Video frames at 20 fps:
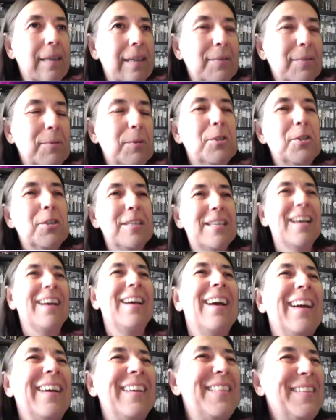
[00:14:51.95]
which is,
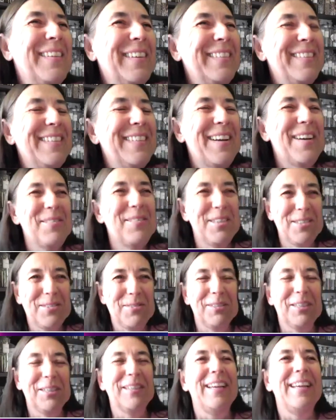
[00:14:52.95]
I thought that was
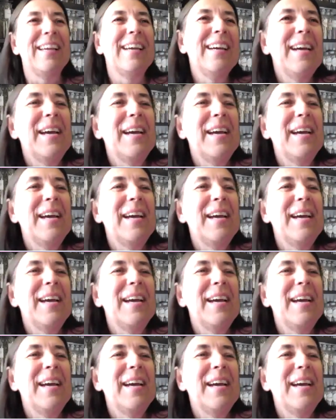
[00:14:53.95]
really,